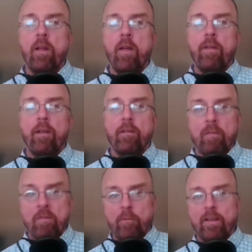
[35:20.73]
And then
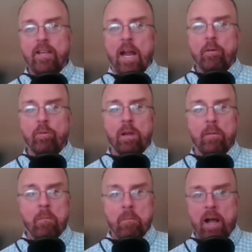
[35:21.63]
there'd be times where
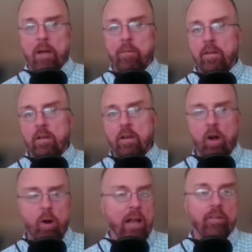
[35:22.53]
my mom would say,
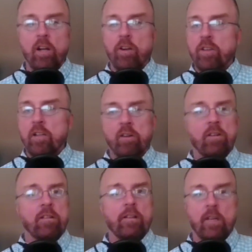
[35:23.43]
"Oh, hell no, you're not
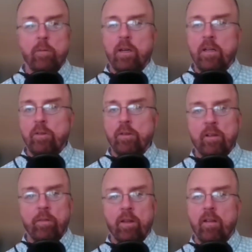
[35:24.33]
going to the subway, you're doing
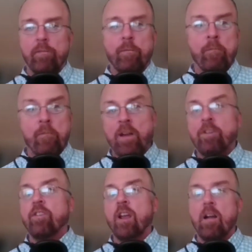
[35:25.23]
something else.
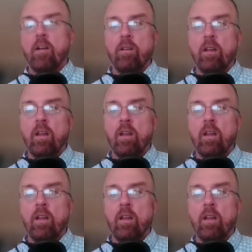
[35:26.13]
Figure it out."